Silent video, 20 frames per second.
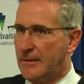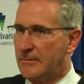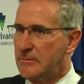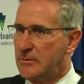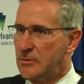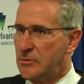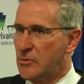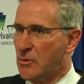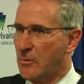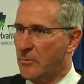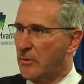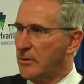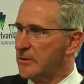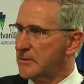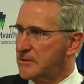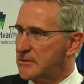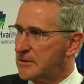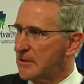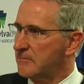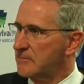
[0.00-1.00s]
normal
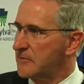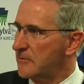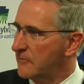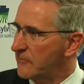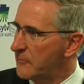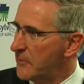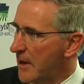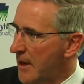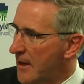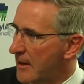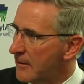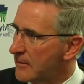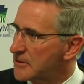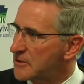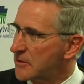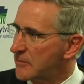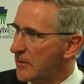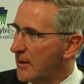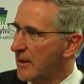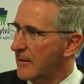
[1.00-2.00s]
consumptive patterns
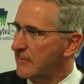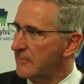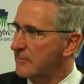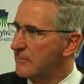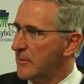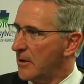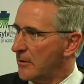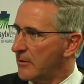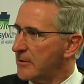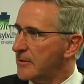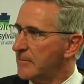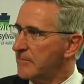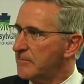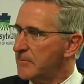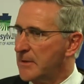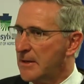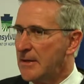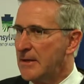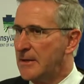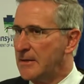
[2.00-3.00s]
around milk
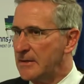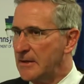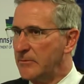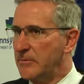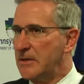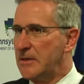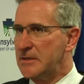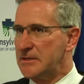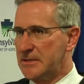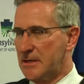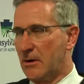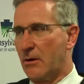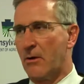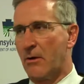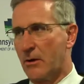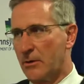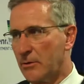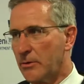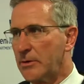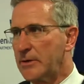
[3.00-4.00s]
that we need to take a
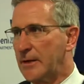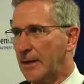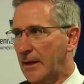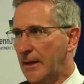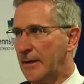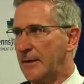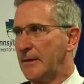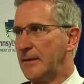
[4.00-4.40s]
hard look at.